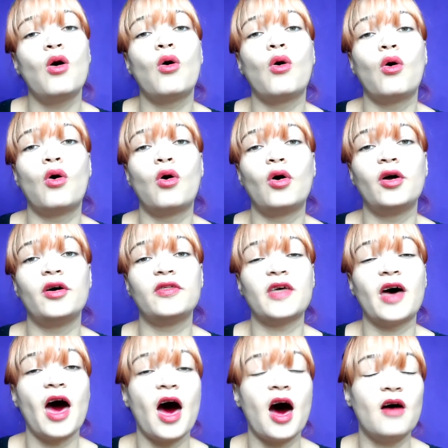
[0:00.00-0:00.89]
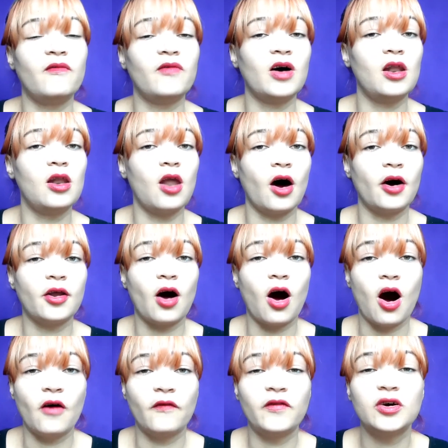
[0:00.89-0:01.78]
or they have a lot
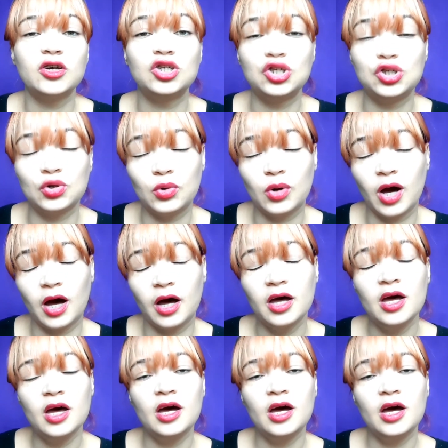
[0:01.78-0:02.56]
of sugar.